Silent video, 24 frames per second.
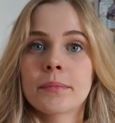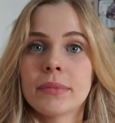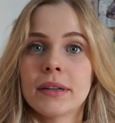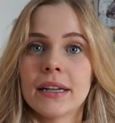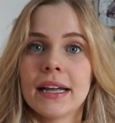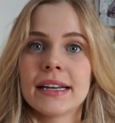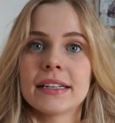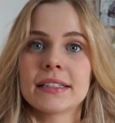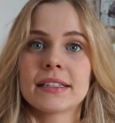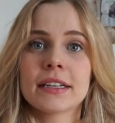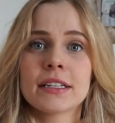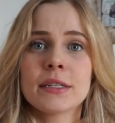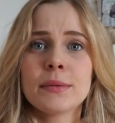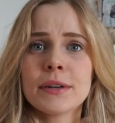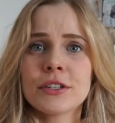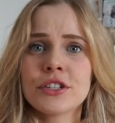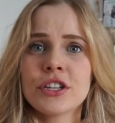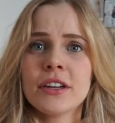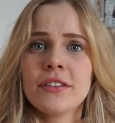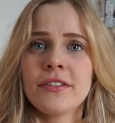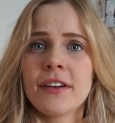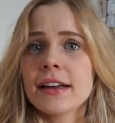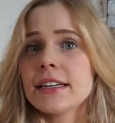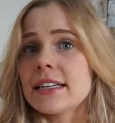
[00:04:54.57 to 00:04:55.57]
place,
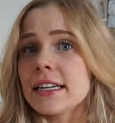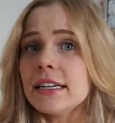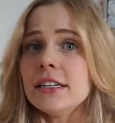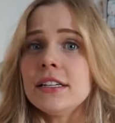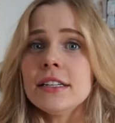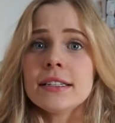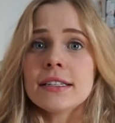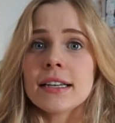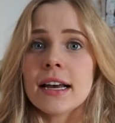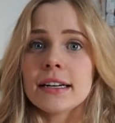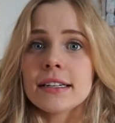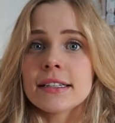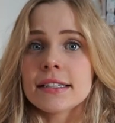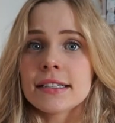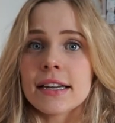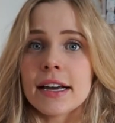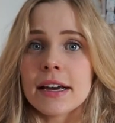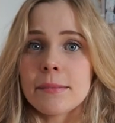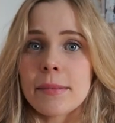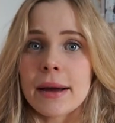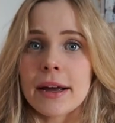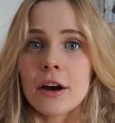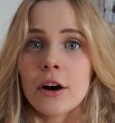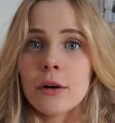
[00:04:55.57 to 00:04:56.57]
especially if I did decide to
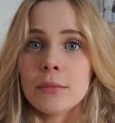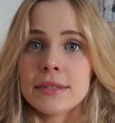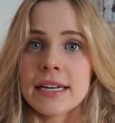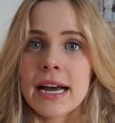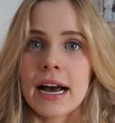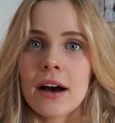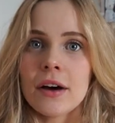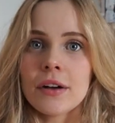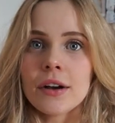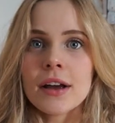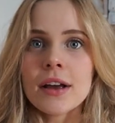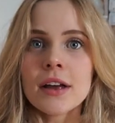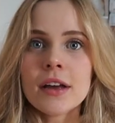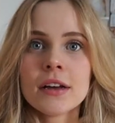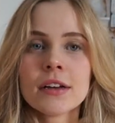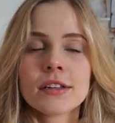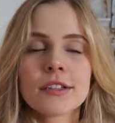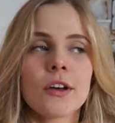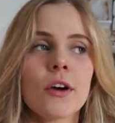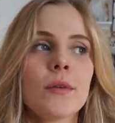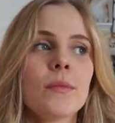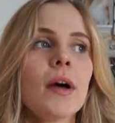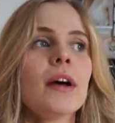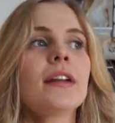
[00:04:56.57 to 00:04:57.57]
stay in my hometown.
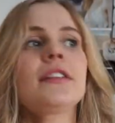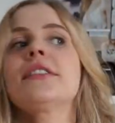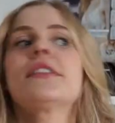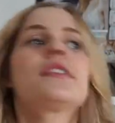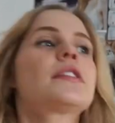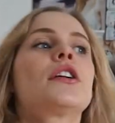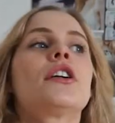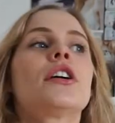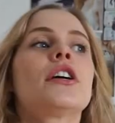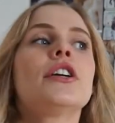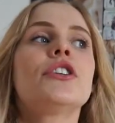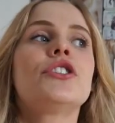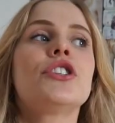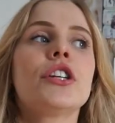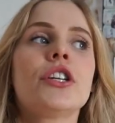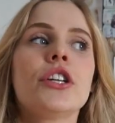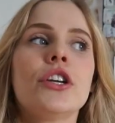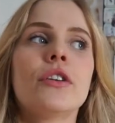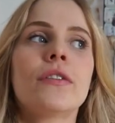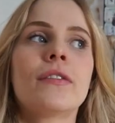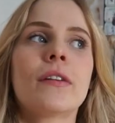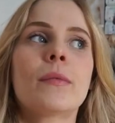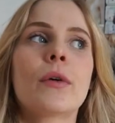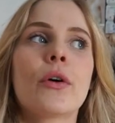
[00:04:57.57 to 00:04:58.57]
So I'm not discouraging
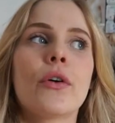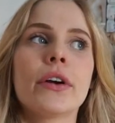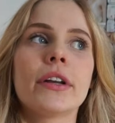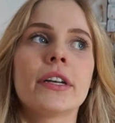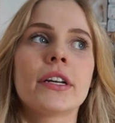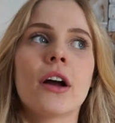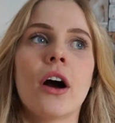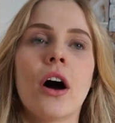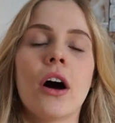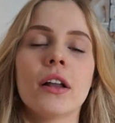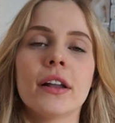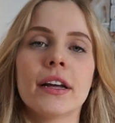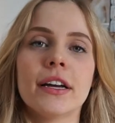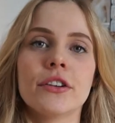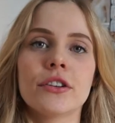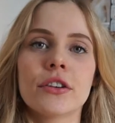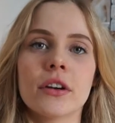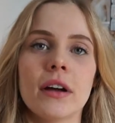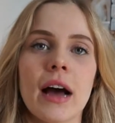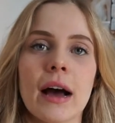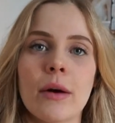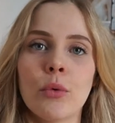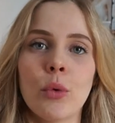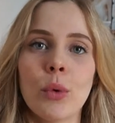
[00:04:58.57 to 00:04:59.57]
you from going to college
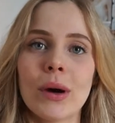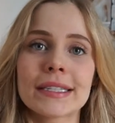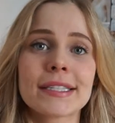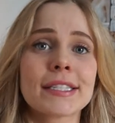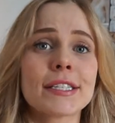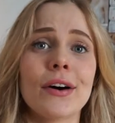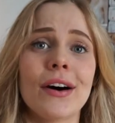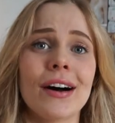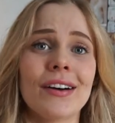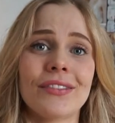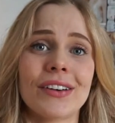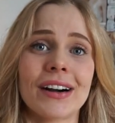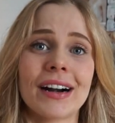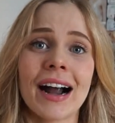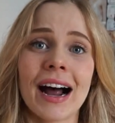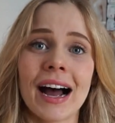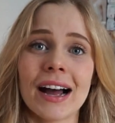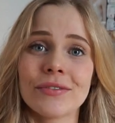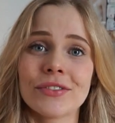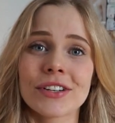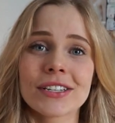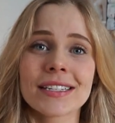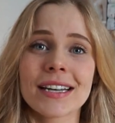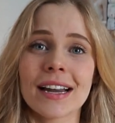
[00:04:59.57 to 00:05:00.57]
whatsoever.
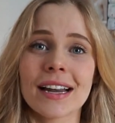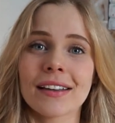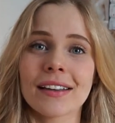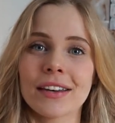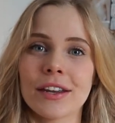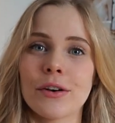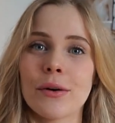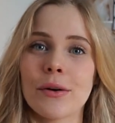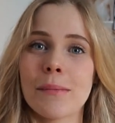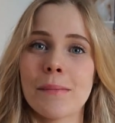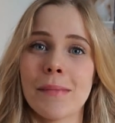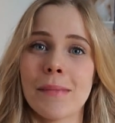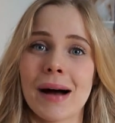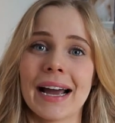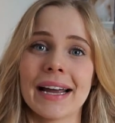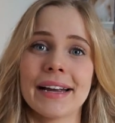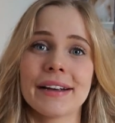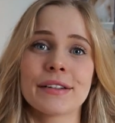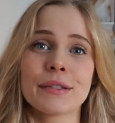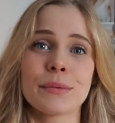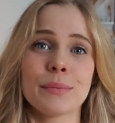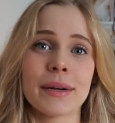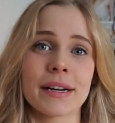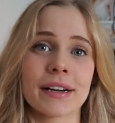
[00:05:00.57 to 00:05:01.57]
I'm just telling you my
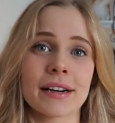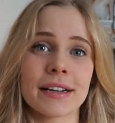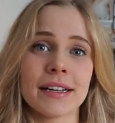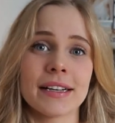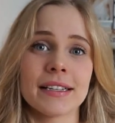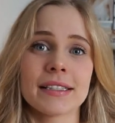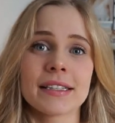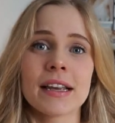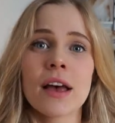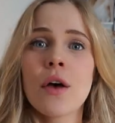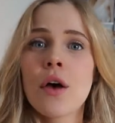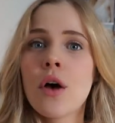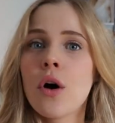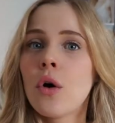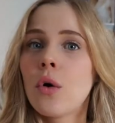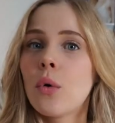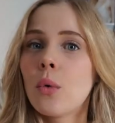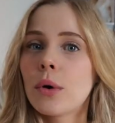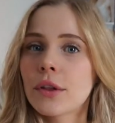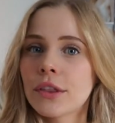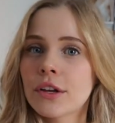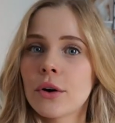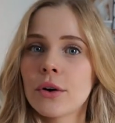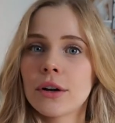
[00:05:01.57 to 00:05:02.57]
experience
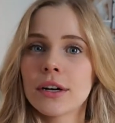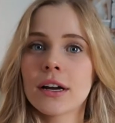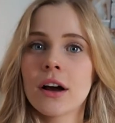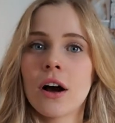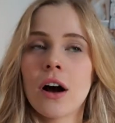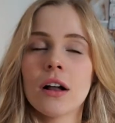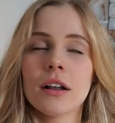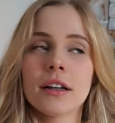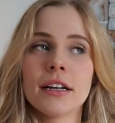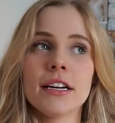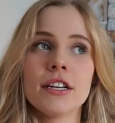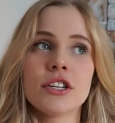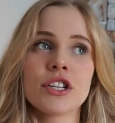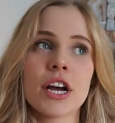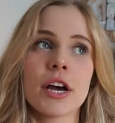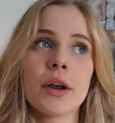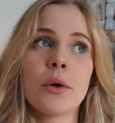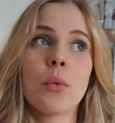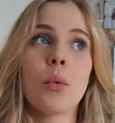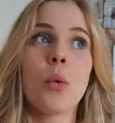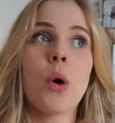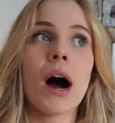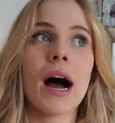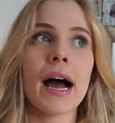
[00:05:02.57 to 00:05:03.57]
with going to college
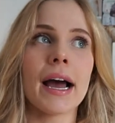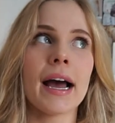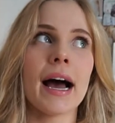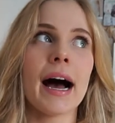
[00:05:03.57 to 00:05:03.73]
and why